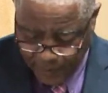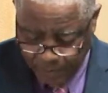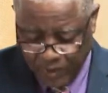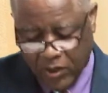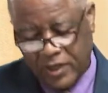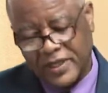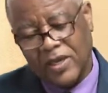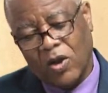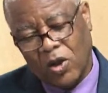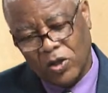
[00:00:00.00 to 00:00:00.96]
because I
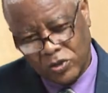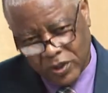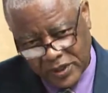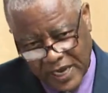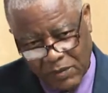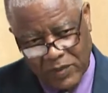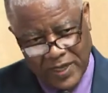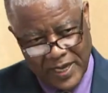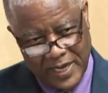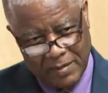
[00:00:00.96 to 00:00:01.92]
also checked with
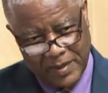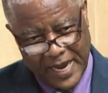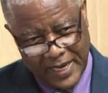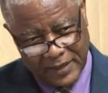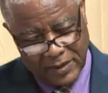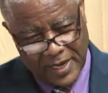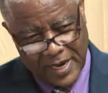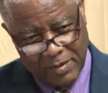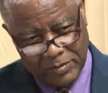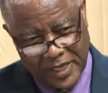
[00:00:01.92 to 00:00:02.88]
the income tax
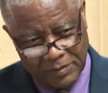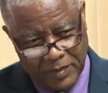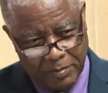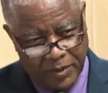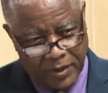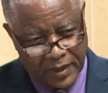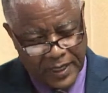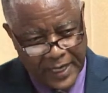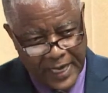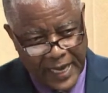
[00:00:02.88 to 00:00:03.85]
judgment book,
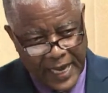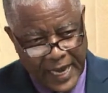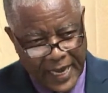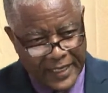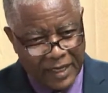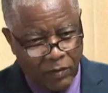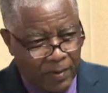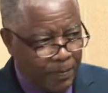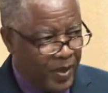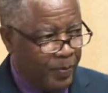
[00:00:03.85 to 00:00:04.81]
and there were
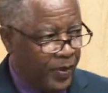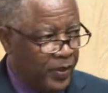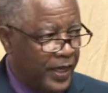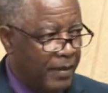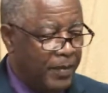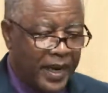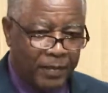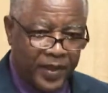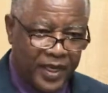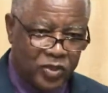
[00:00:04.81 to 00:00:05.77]
people in
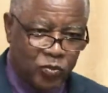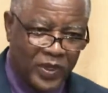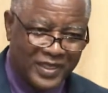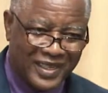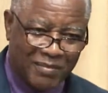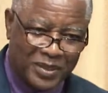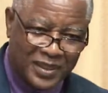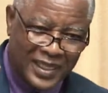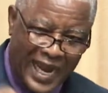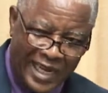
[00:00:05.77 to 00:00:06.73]
Barbados with
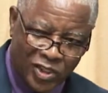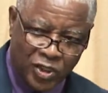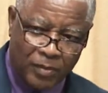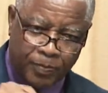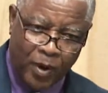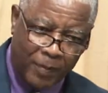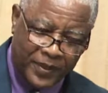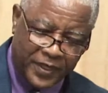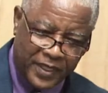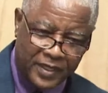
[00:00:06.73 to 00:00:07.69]
substantial
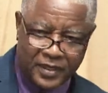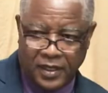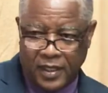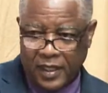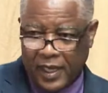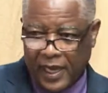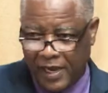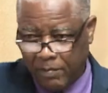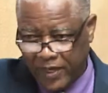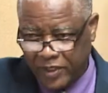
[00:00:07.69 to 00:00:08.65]
properties
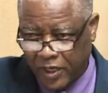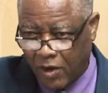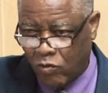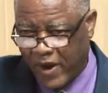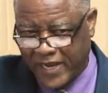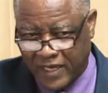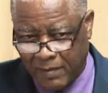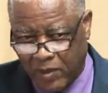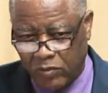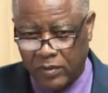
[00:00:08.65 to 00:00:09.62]
in Bridgetown renting
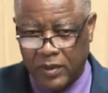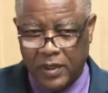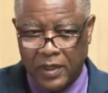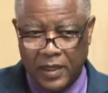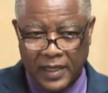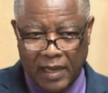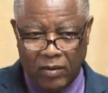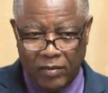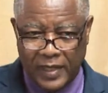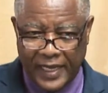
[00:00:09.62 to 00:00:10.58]
them out
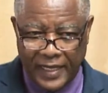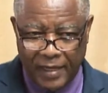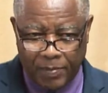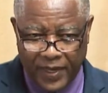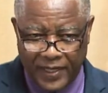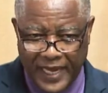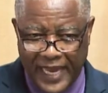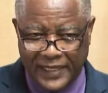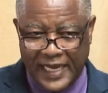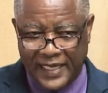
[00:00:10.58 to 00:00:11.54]
that didn't pay the
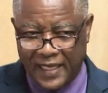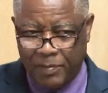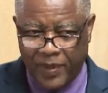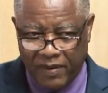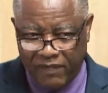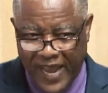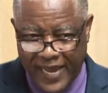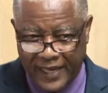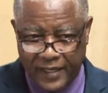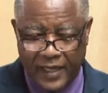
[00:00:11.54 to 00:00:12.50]
taxes and didn't pay the
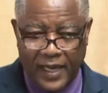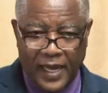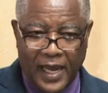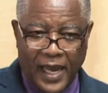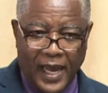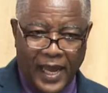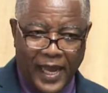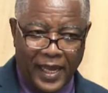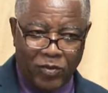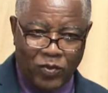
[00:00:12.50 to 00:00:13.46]
VAT.
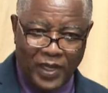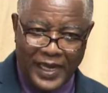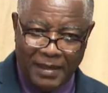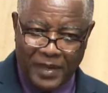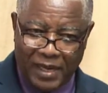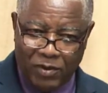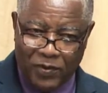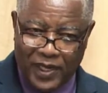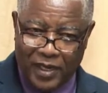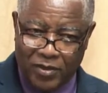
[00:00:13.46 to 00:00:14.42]
And we let them get away with it,